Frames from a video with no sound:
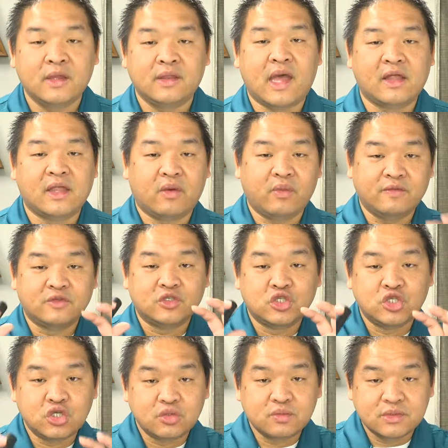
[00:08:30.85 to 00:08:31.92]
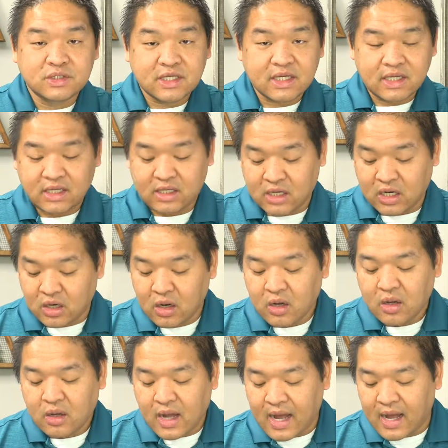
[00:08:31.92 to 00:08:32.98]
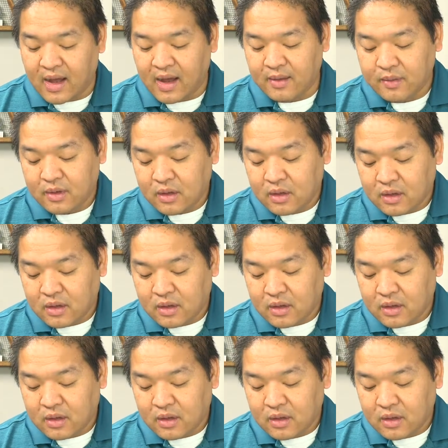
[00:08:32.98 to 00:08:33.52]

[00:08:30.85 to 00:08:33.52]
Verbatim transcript: now that we've zoomed in here, uh,